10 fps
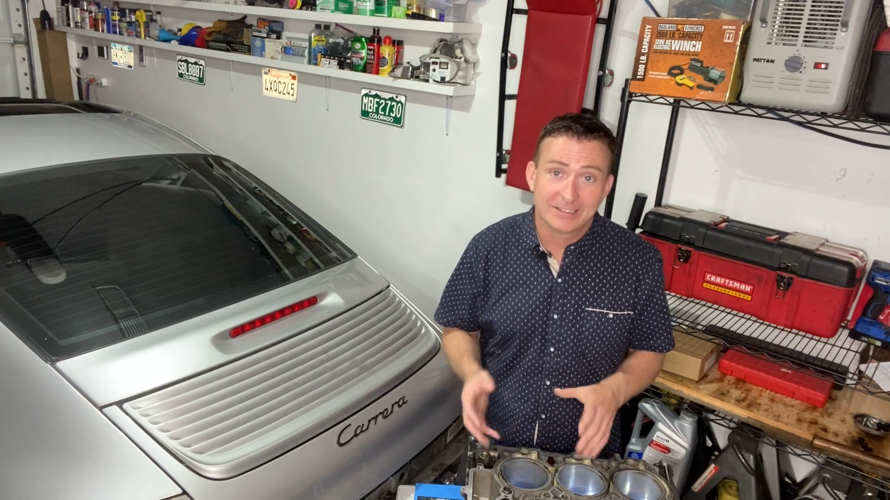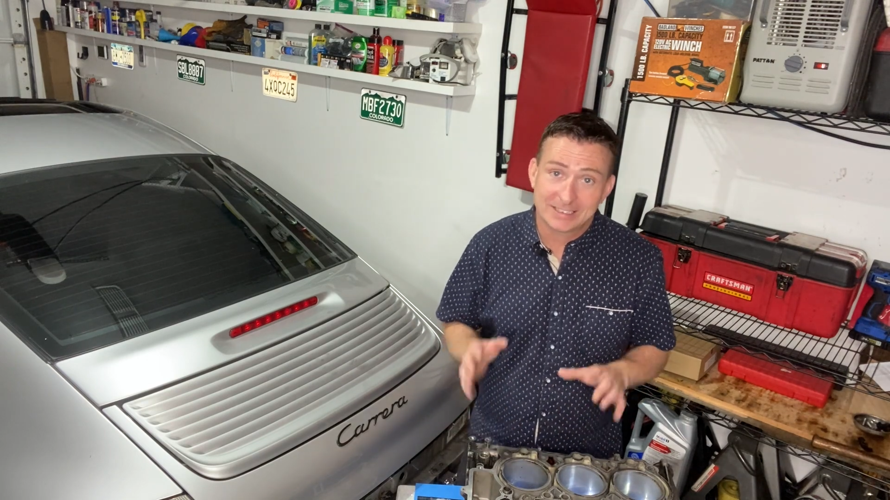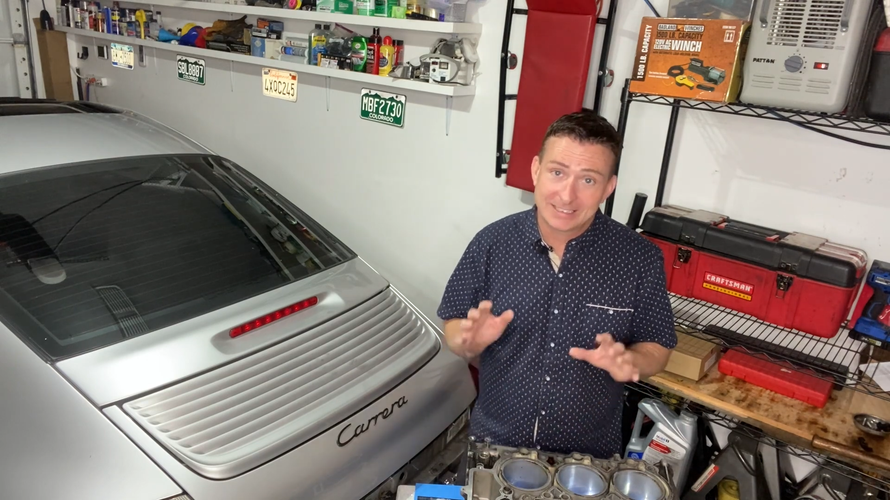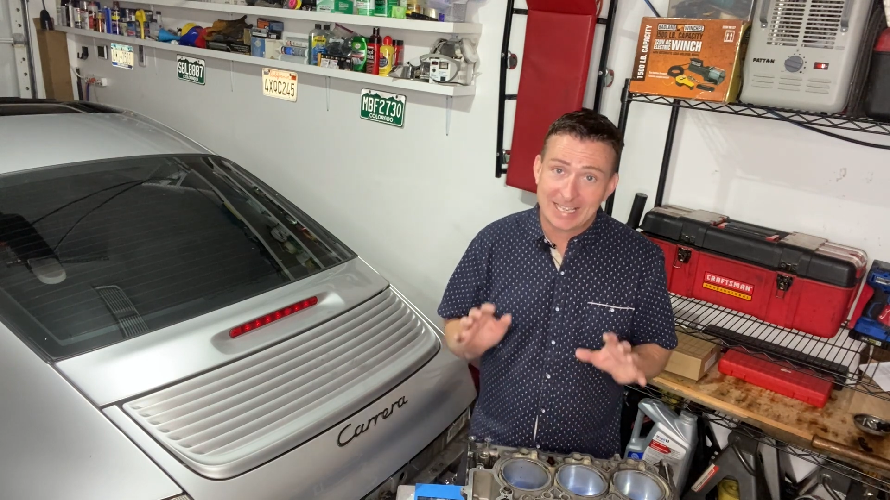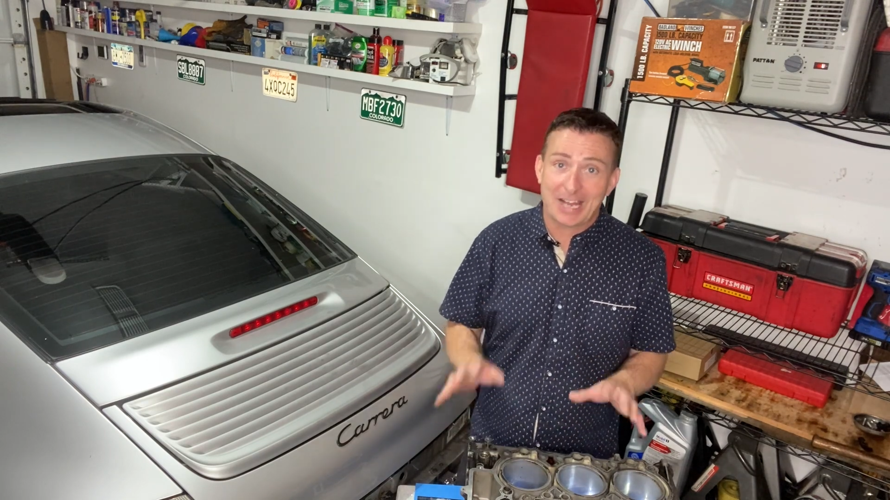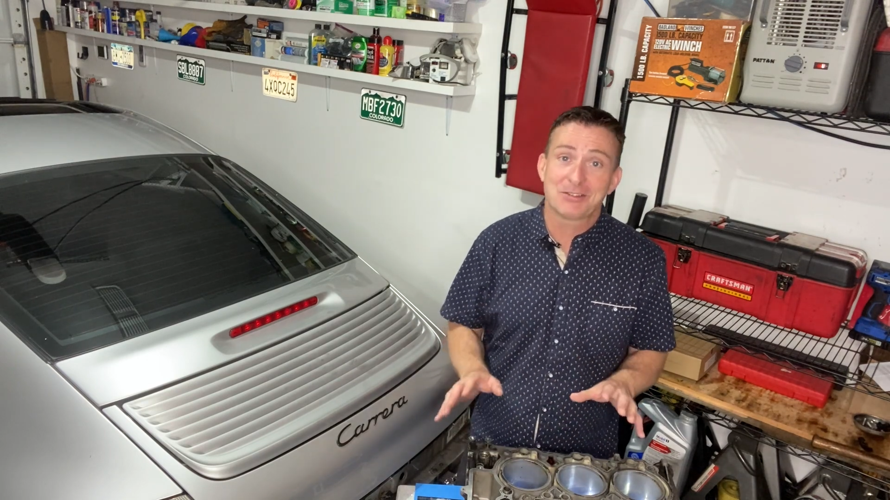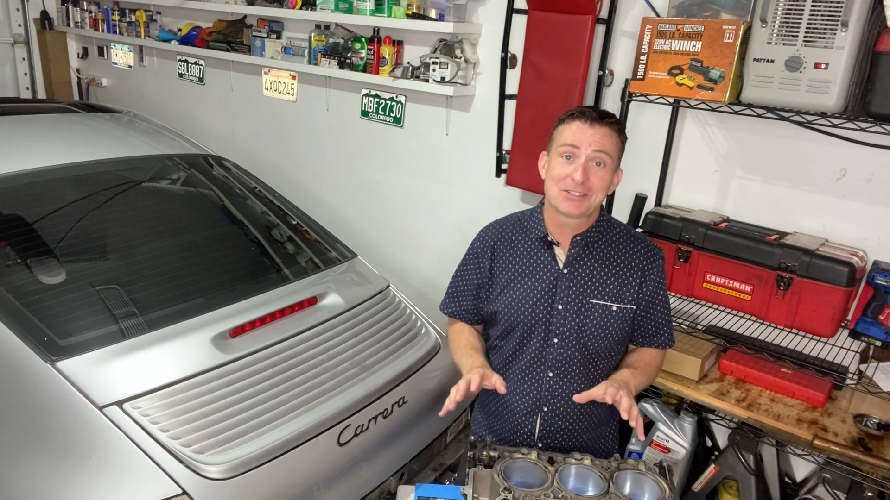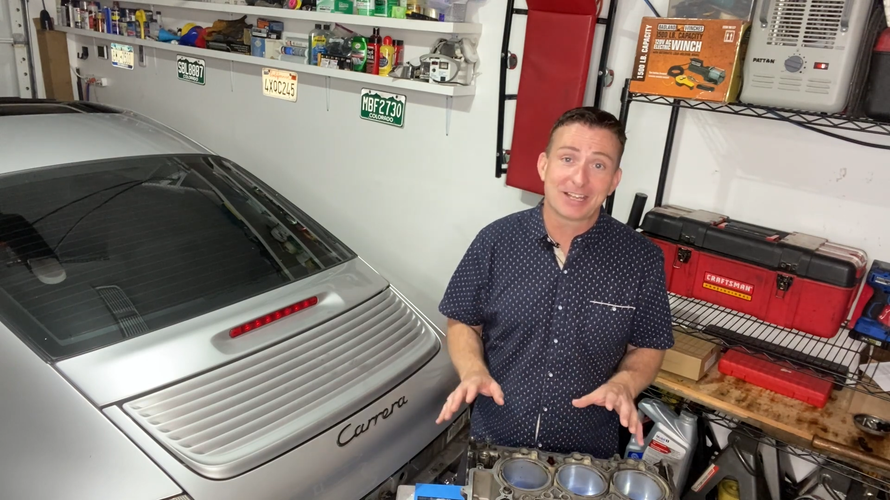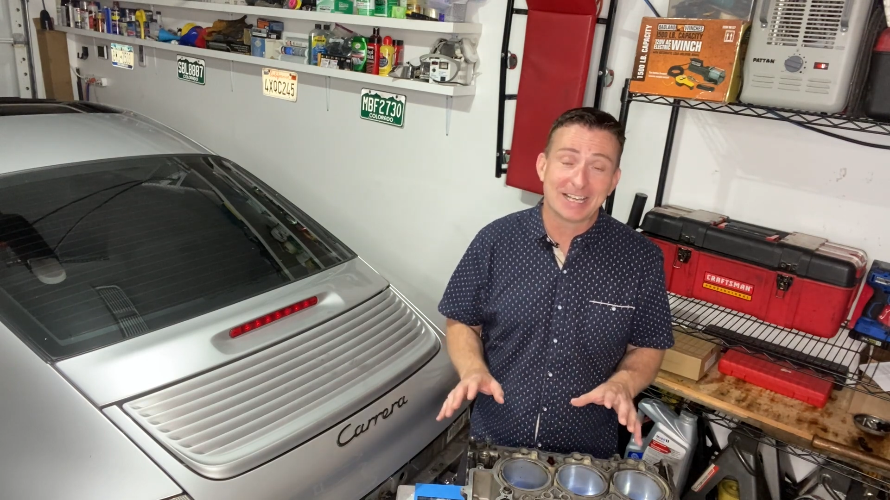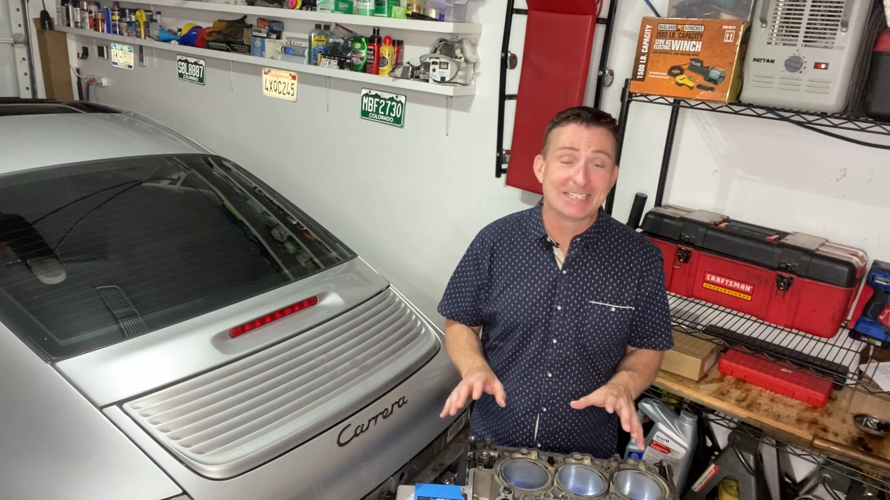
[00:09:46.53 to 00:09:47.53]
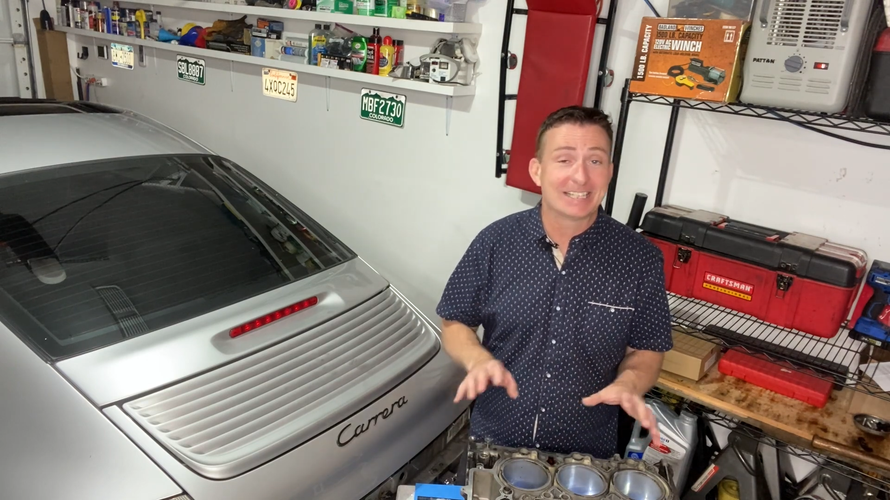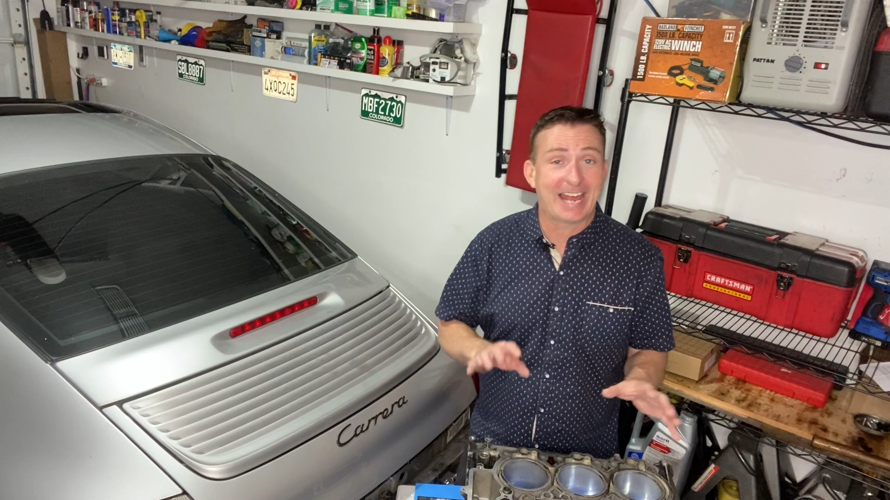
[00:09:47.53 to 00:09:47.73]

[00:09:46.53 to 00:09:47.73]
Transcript: The downside to